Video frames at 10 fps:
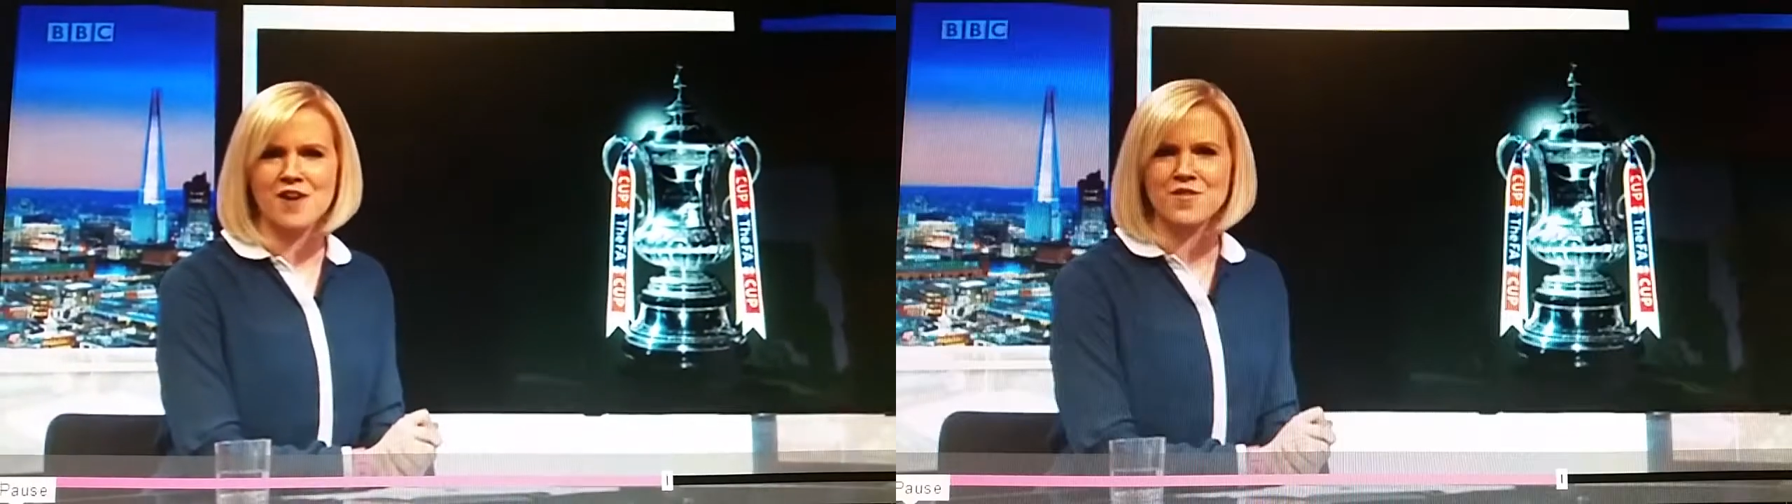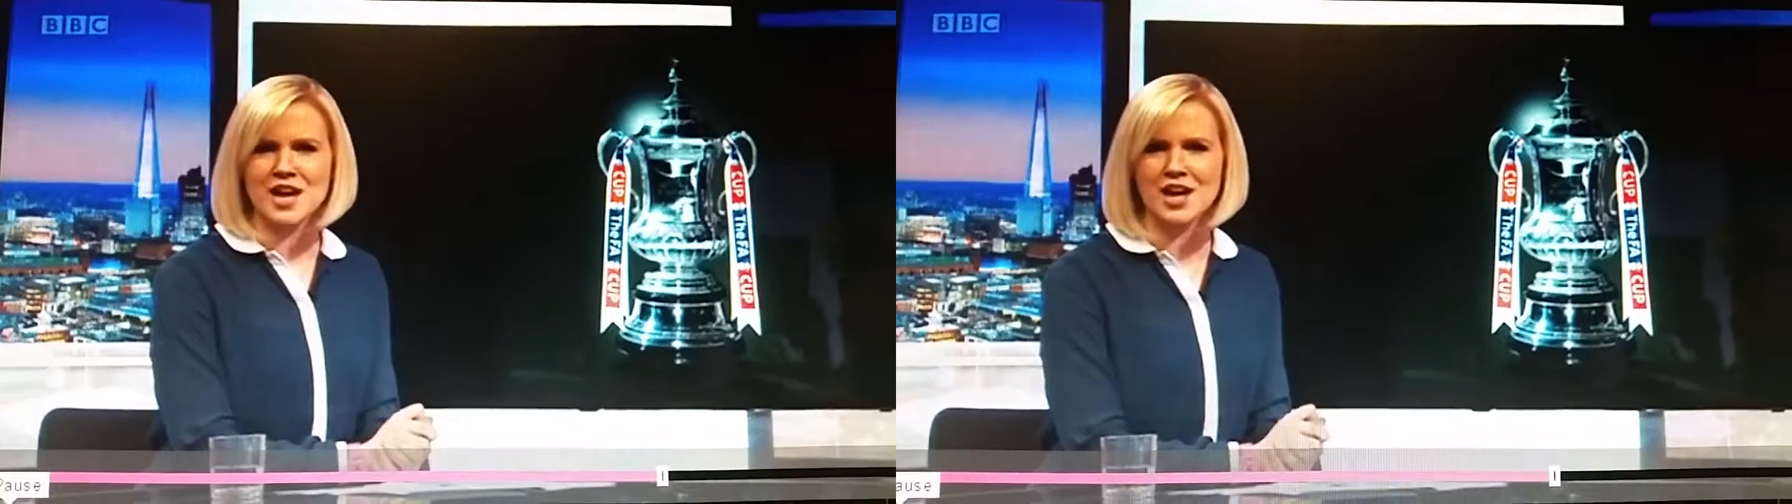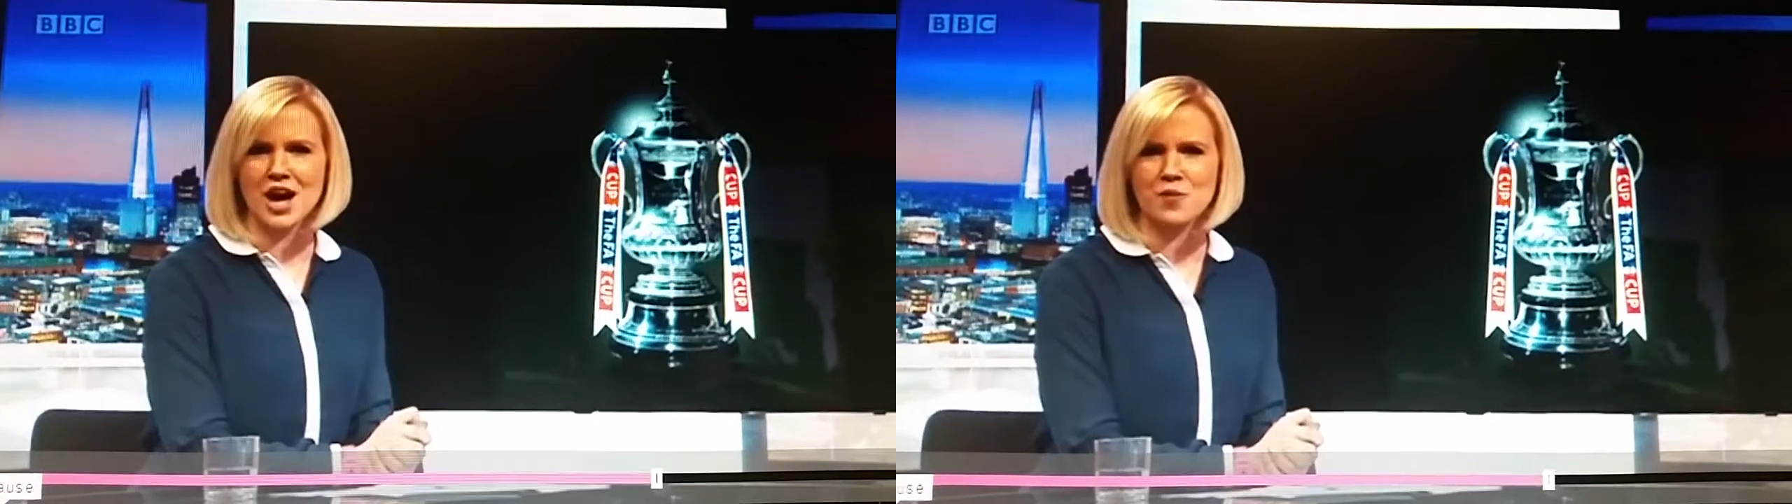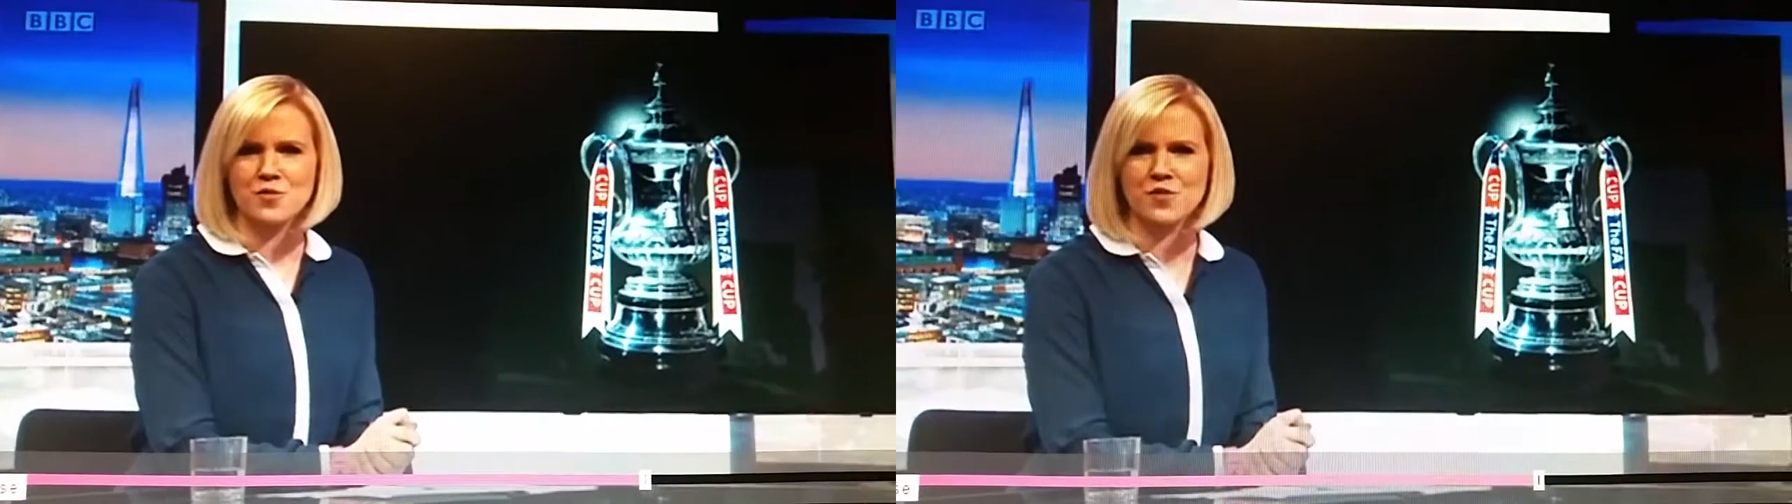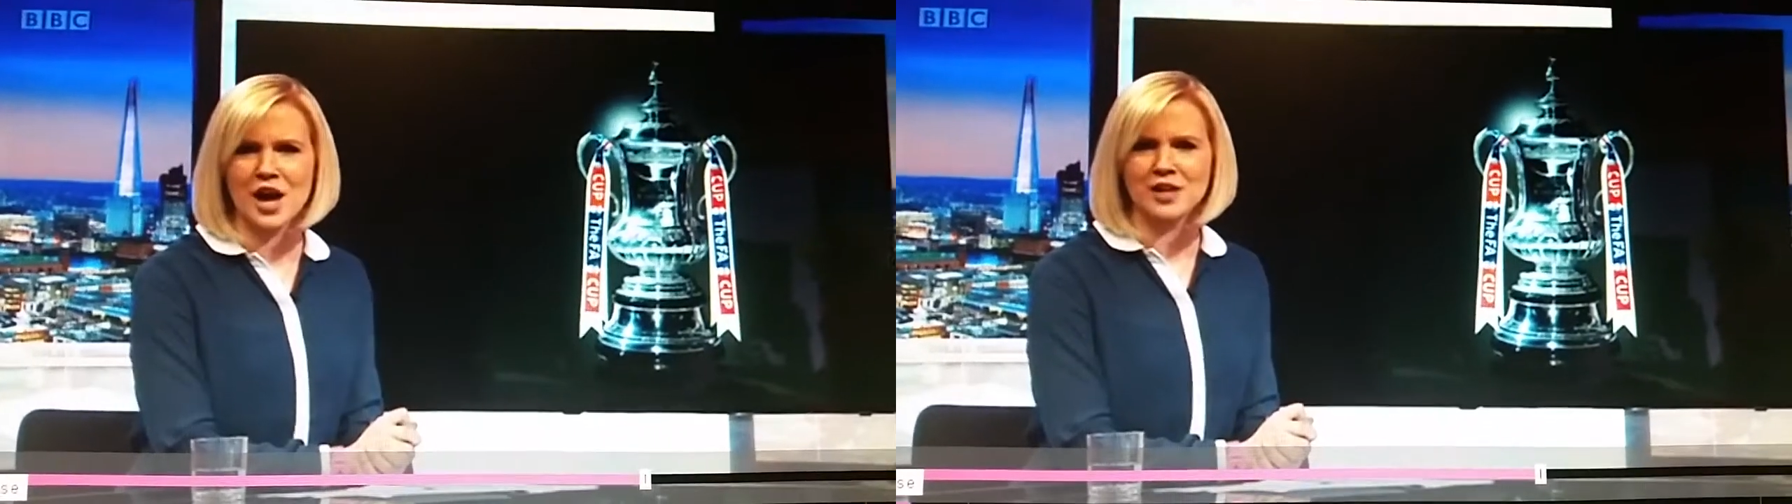FA Cup
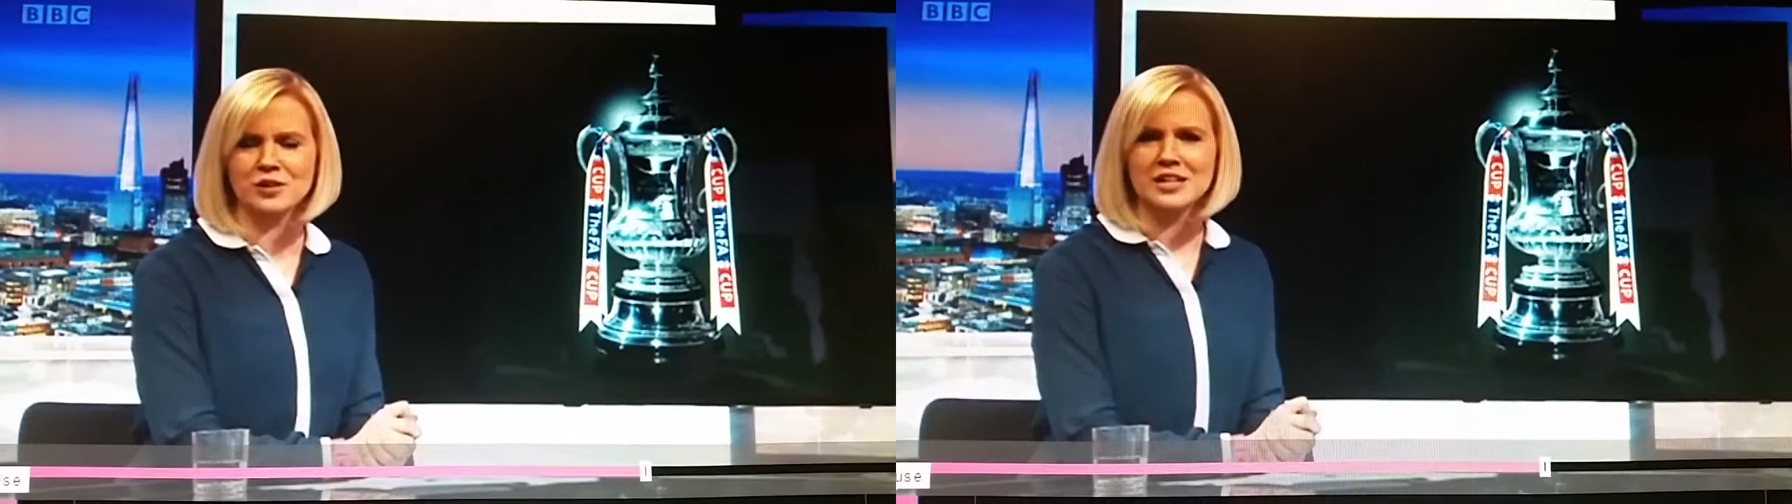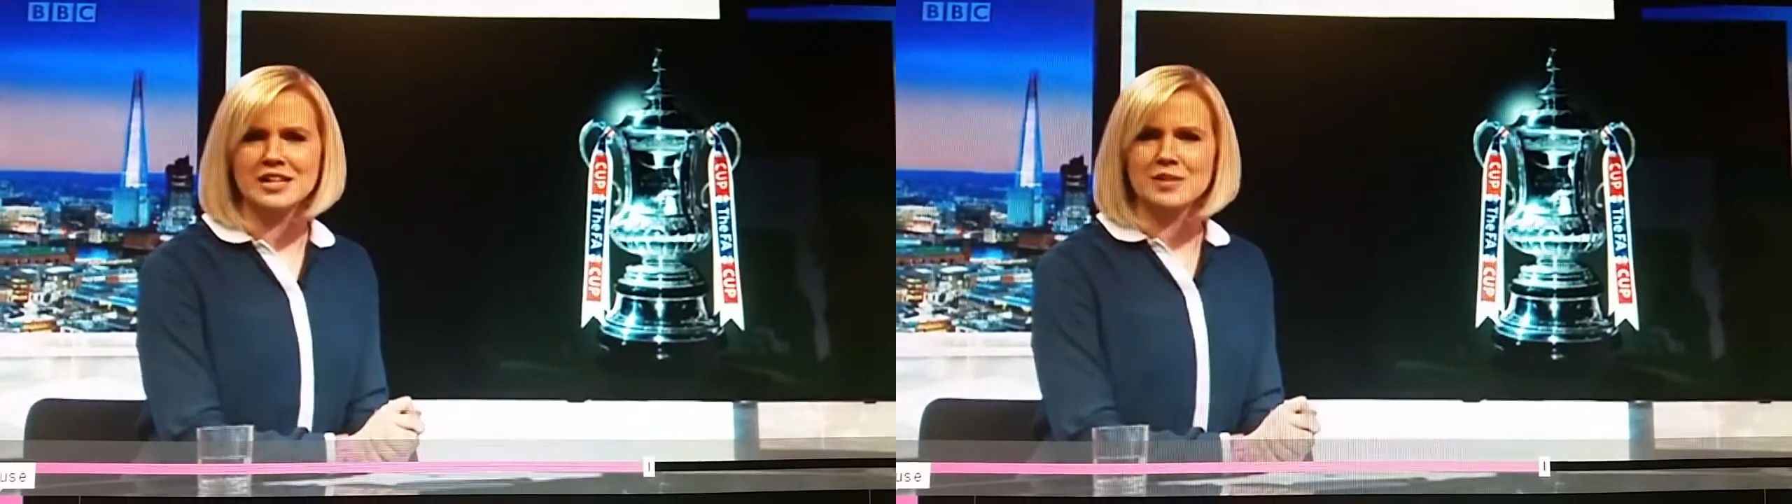final,